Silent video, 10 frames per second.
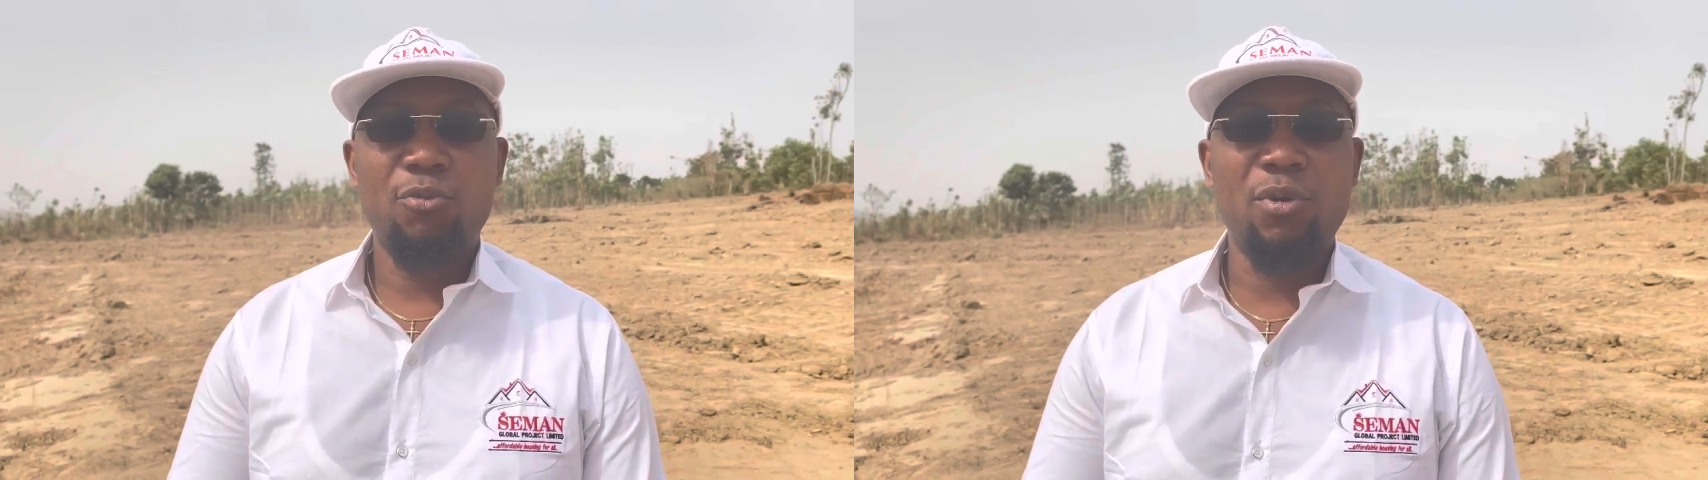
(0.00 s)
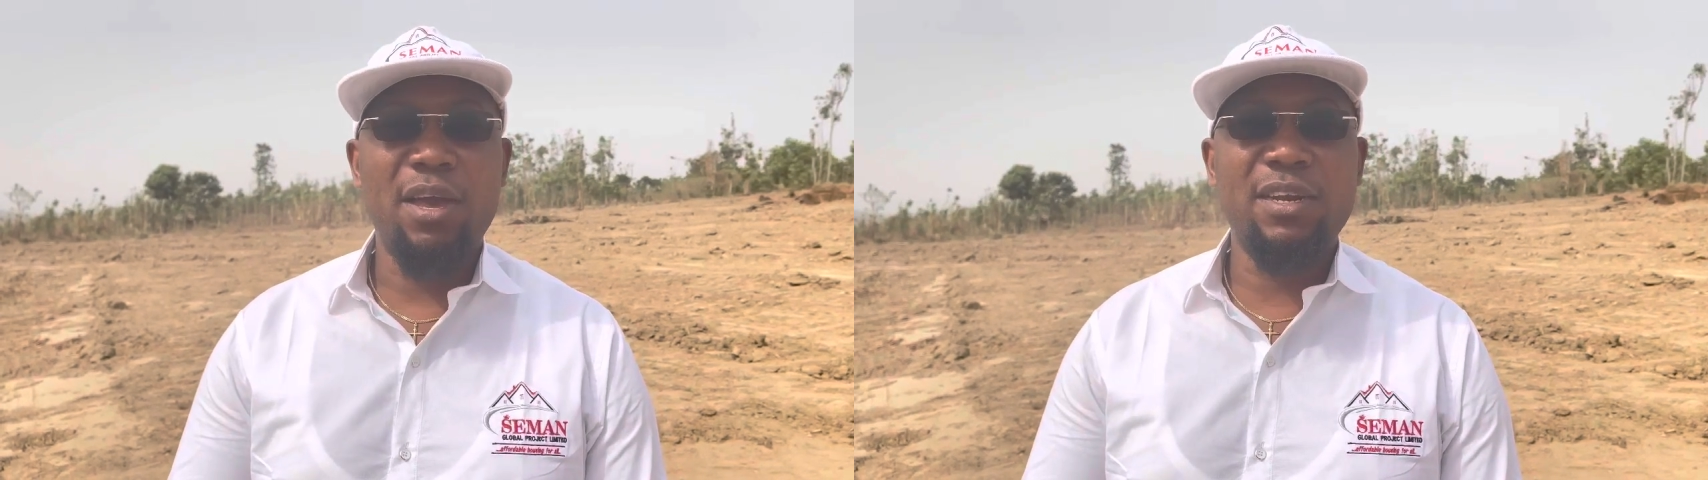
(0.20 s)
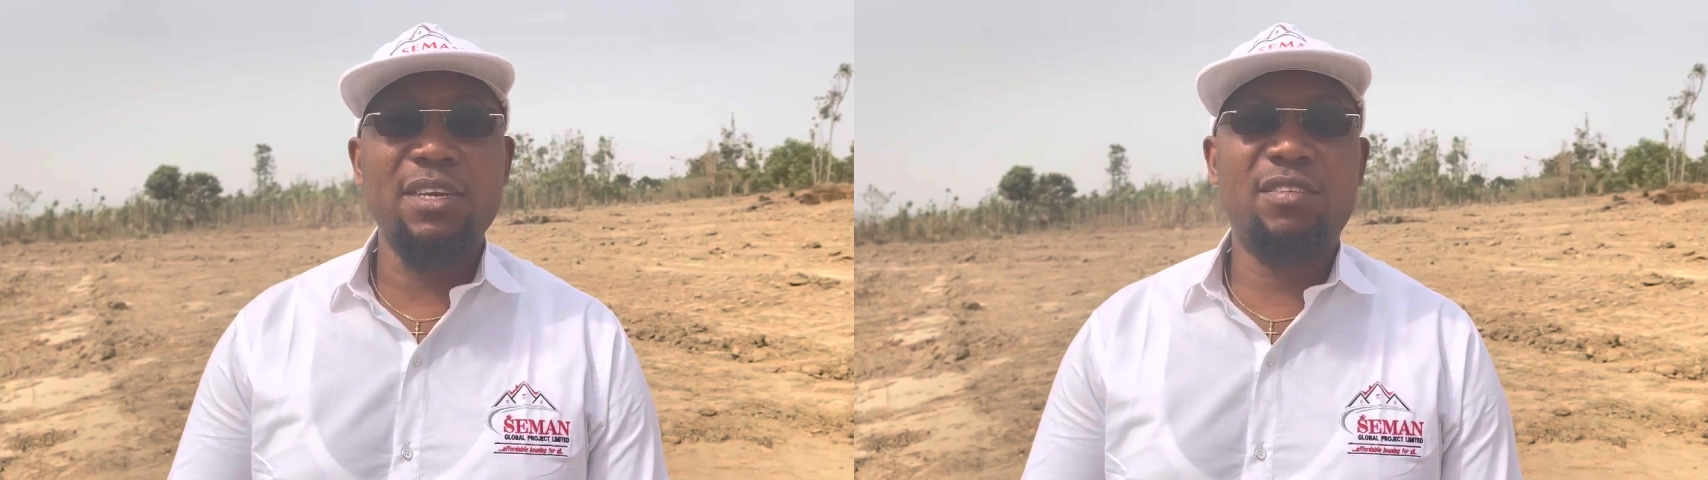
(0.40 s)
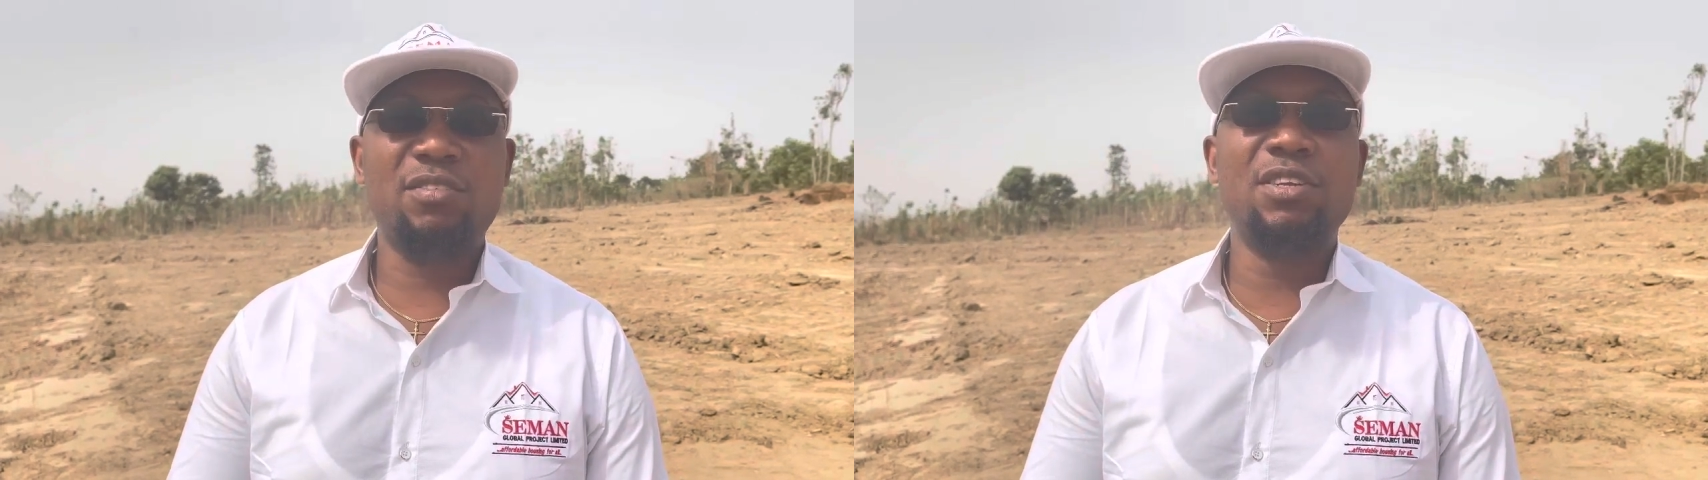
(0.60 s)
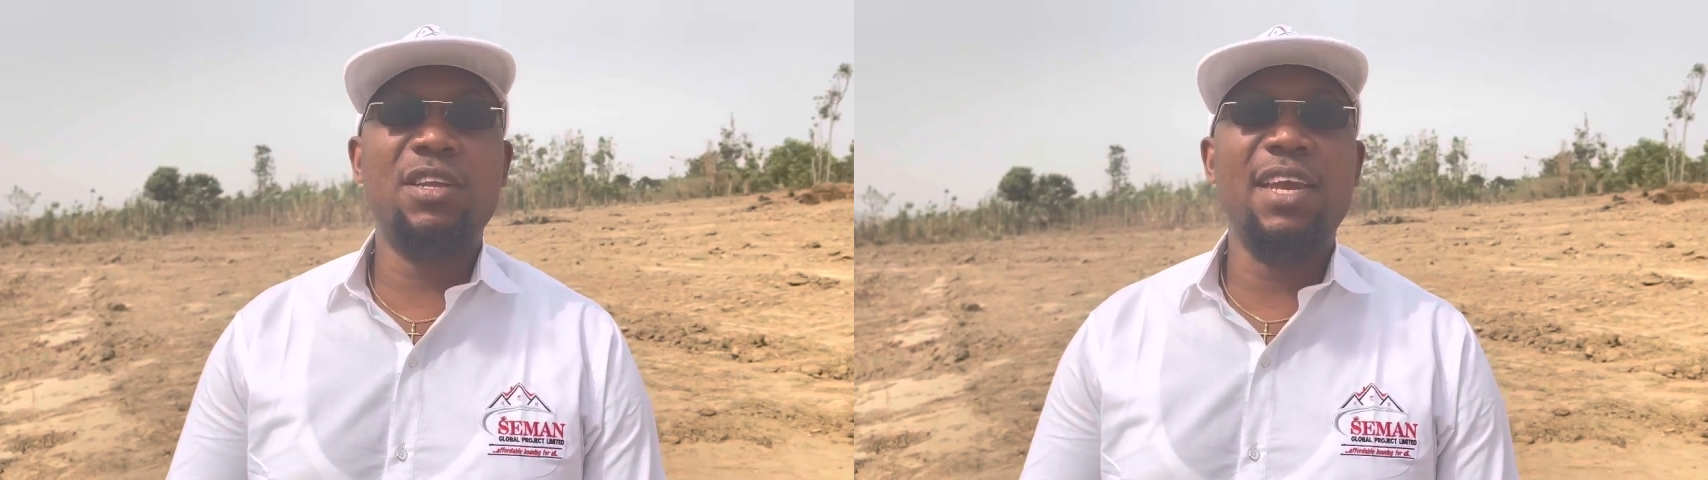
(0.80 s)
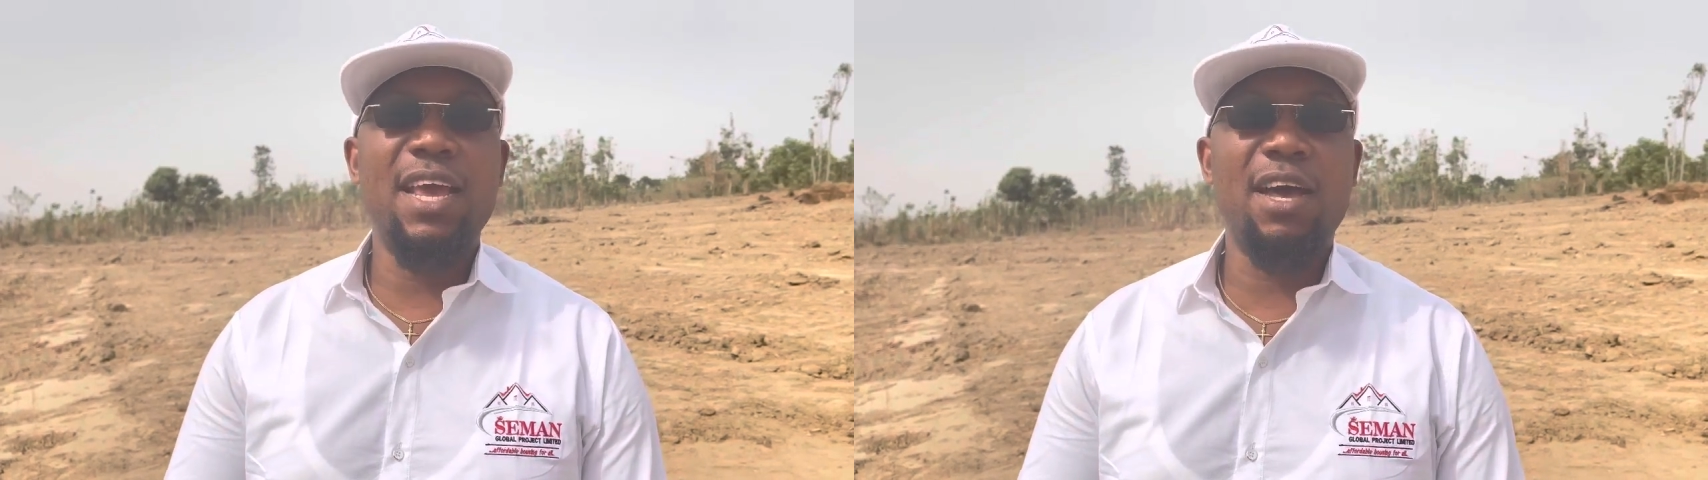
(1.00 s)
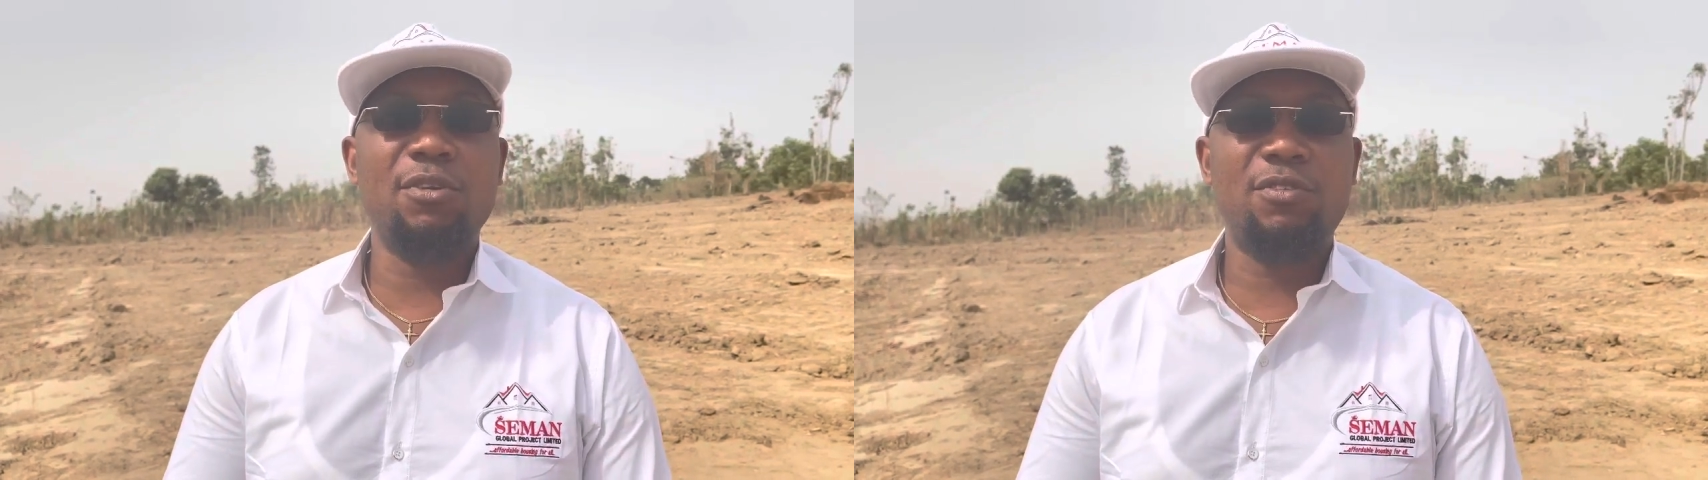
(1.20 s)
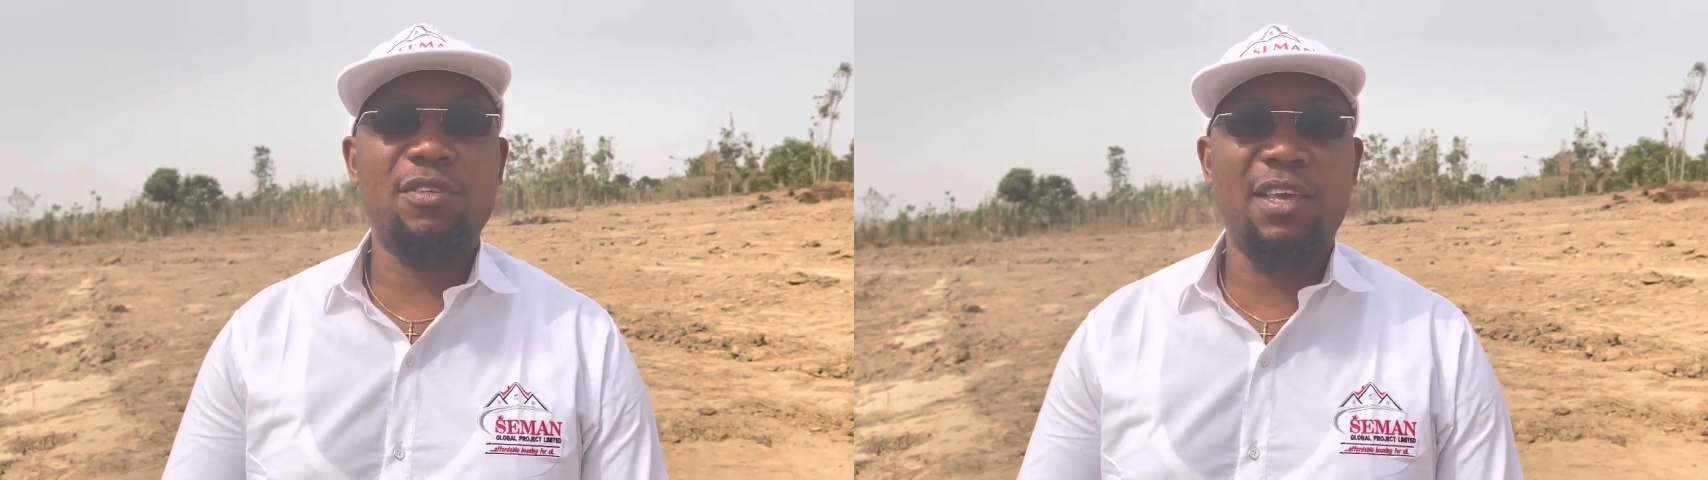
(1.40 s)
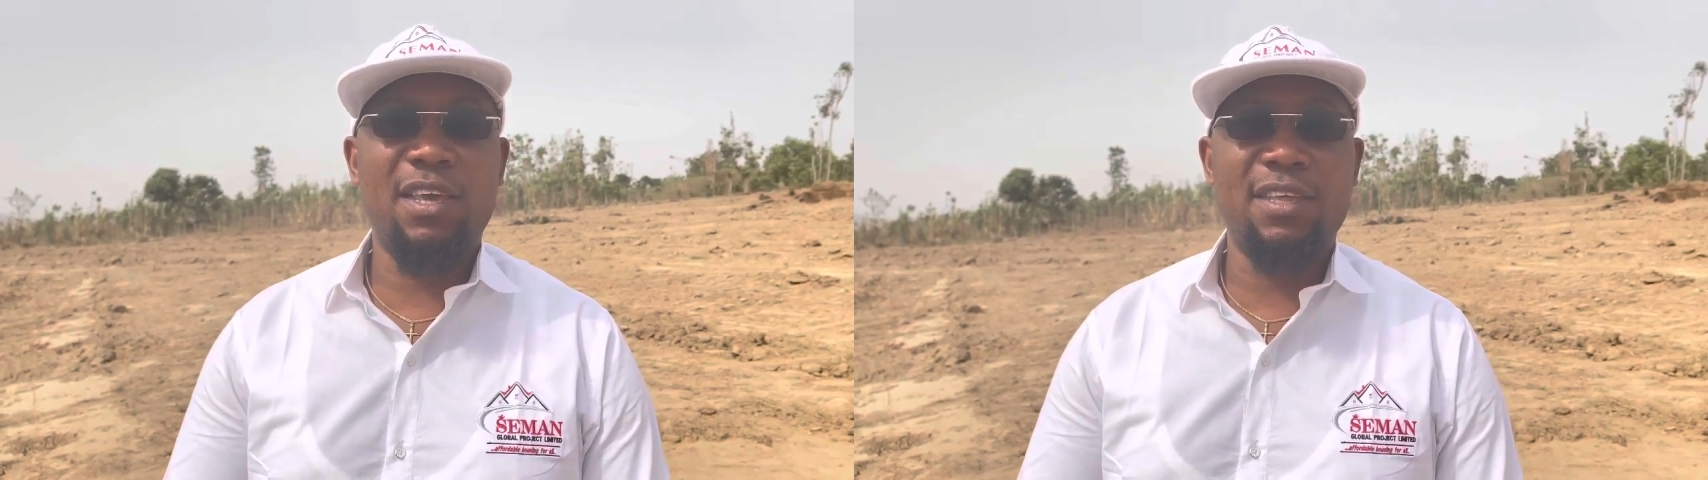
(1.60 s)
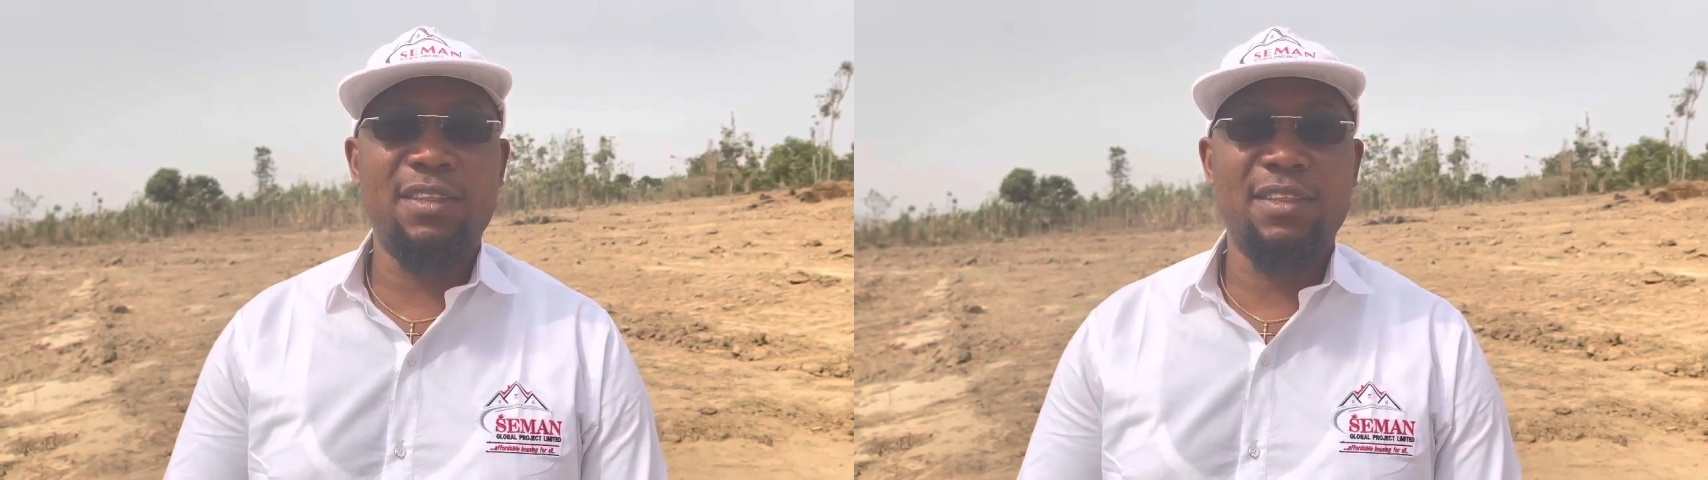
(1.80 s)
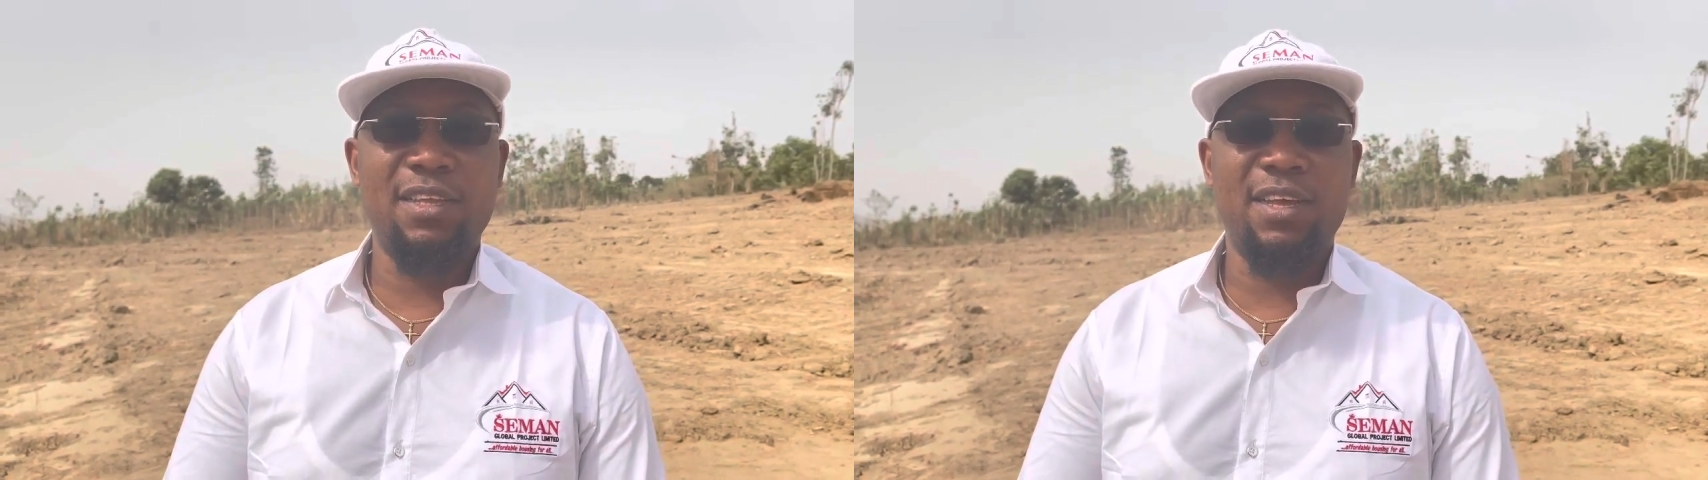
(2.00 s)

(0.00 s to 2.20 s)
we are registering the layout in